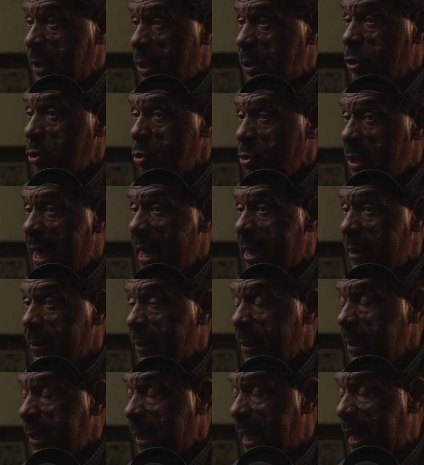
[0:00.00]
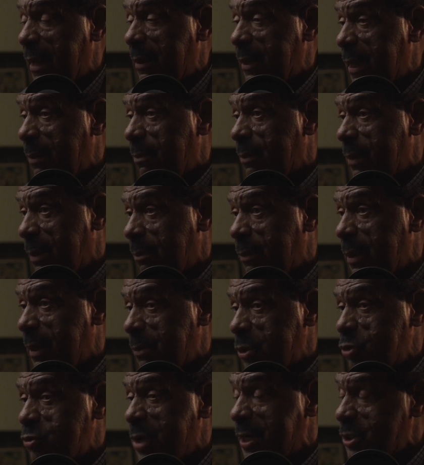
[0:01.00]
to do that, I'm
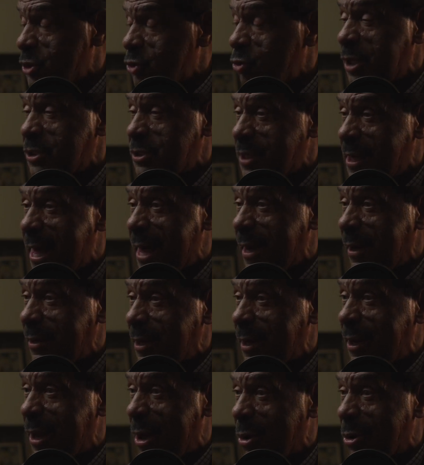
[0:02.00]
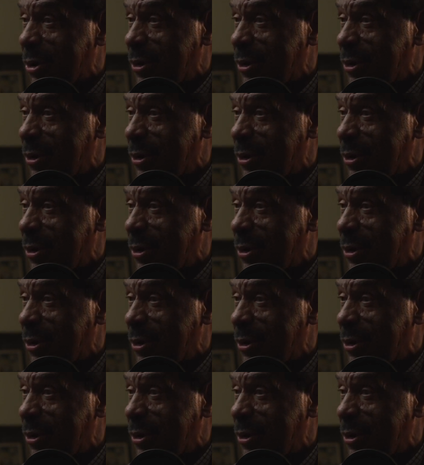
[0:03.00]
gonna try to stretch it out a little longer.